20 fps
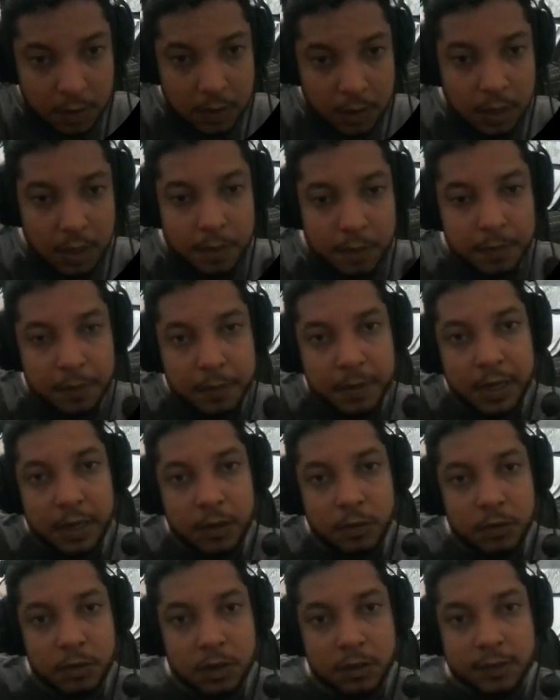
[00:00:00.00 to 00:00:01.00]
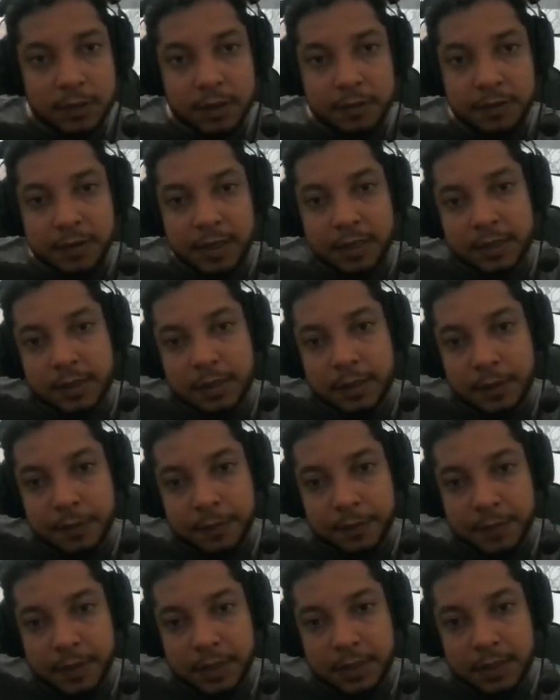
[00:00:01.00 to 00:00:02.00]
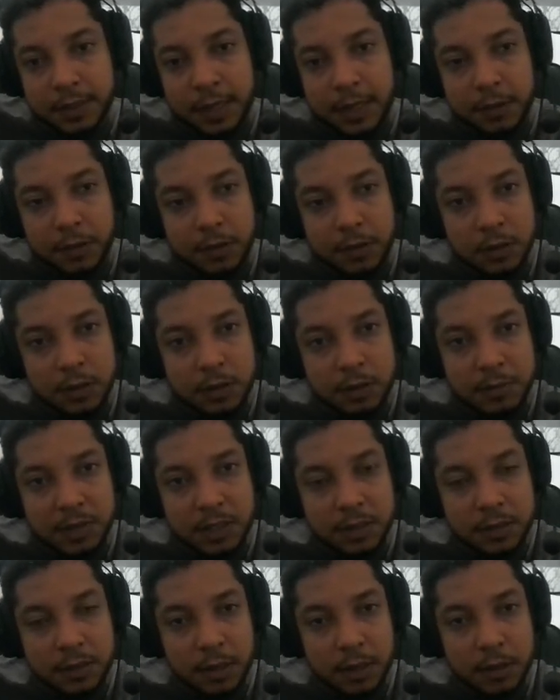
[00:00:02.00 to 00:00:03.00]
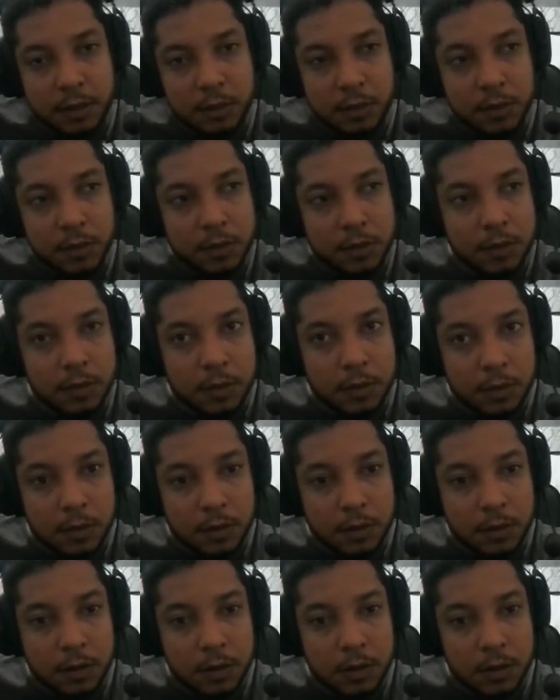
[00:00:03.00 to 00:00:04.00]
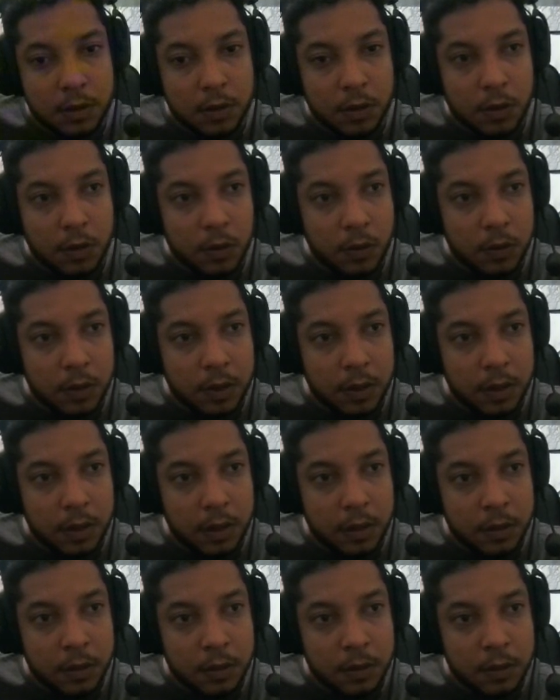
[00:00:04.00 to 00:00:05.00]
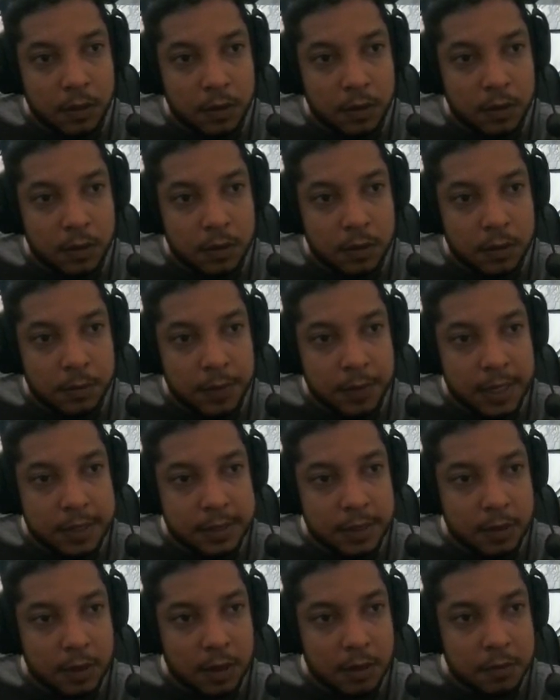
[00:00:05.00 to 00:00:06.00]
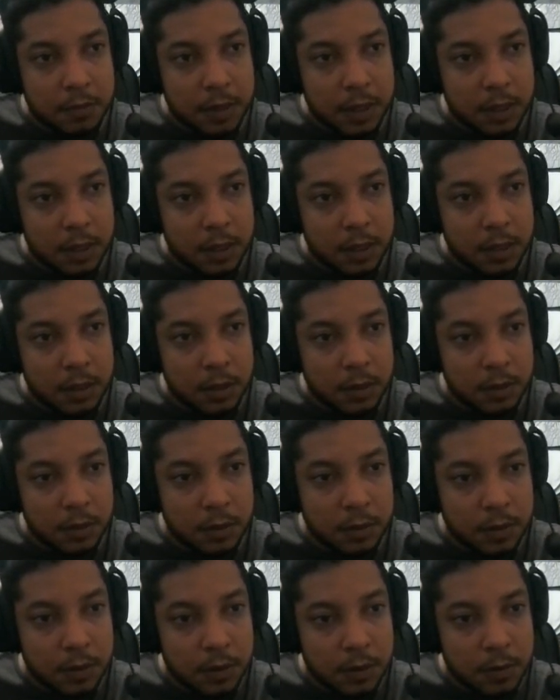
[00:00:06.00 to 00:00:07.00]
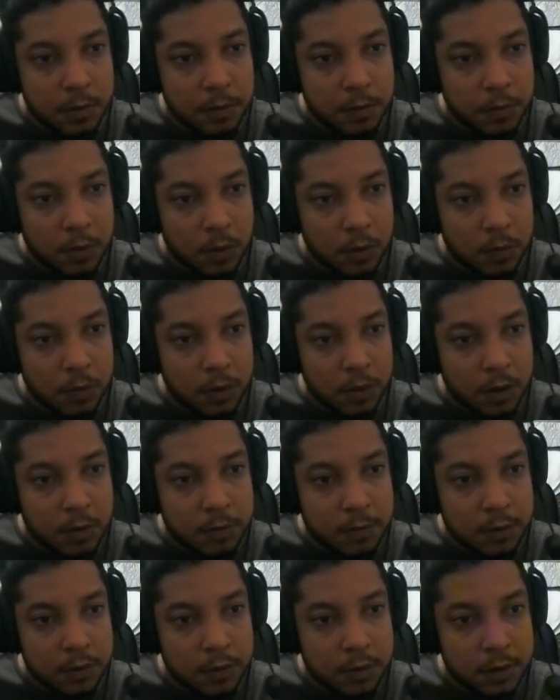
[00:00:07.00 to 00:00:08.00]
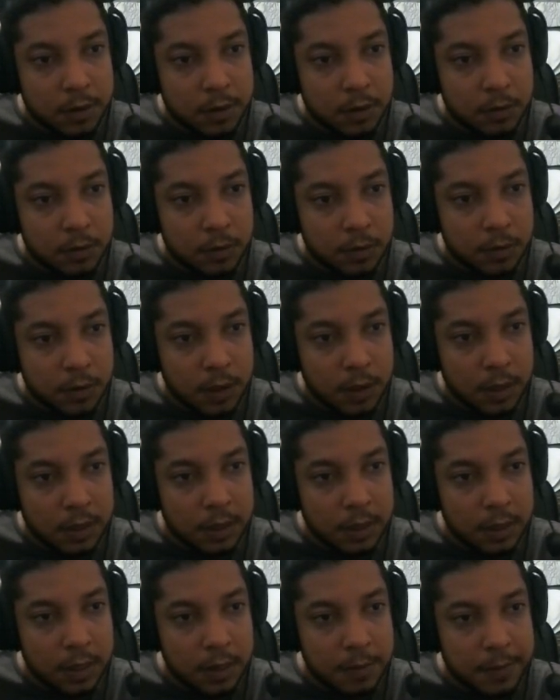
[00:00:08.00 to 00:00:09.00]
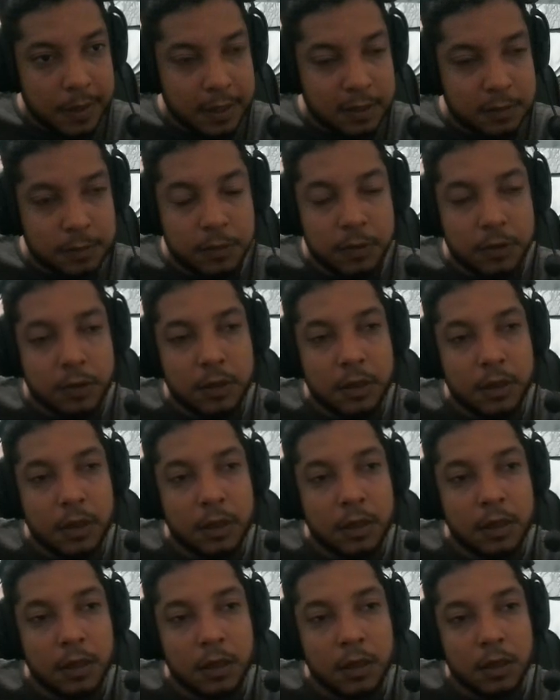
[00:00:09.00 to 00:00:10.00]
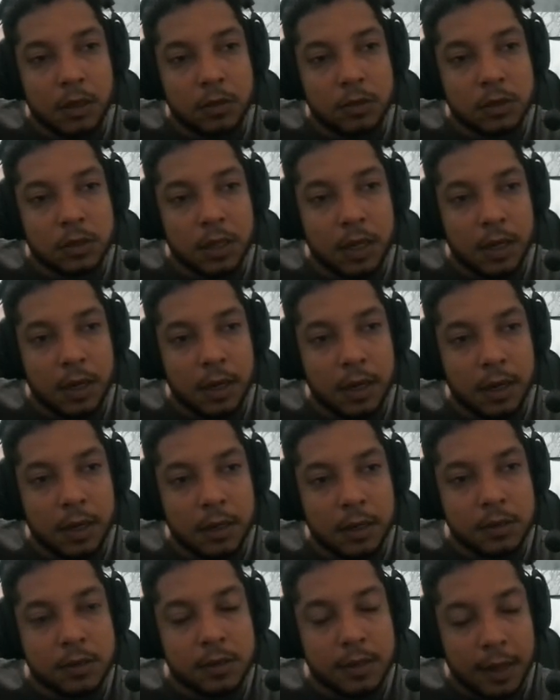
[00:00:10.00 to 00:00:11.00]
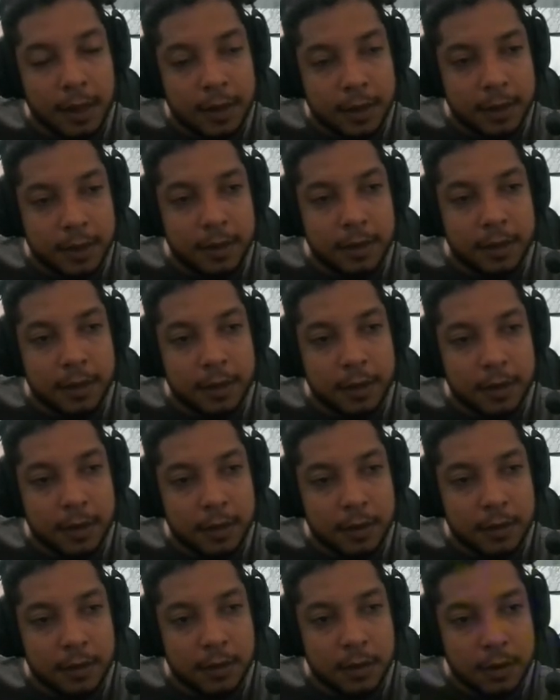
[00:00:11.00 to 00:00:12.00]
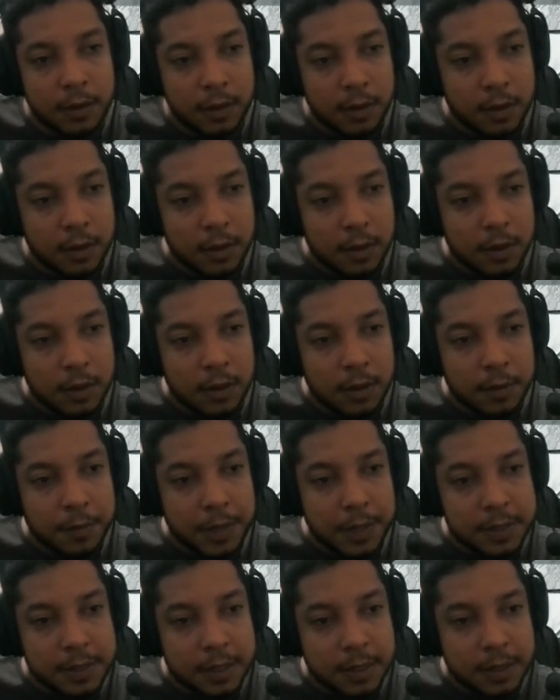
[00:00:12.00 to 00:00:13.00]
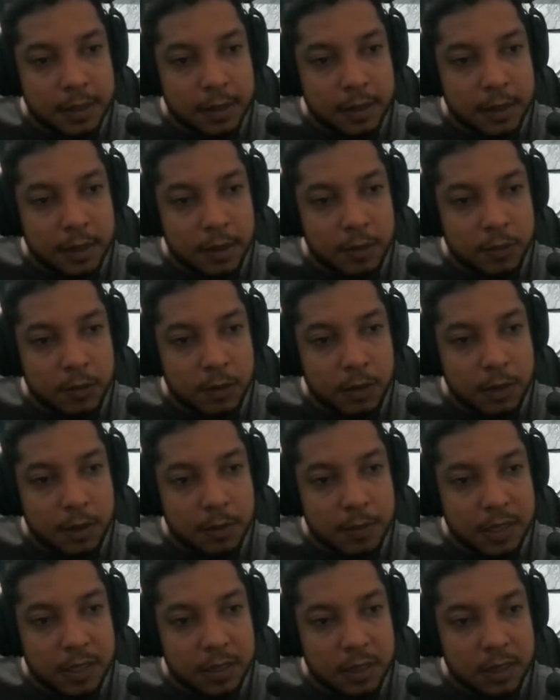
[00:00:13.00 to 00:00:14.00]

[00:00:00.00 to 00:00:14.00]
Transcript: The first account I will create will be the administrator account. I put it in. Now I come here. Search for the template. There are more because I already installed it, right? Here is the Llama 3.2.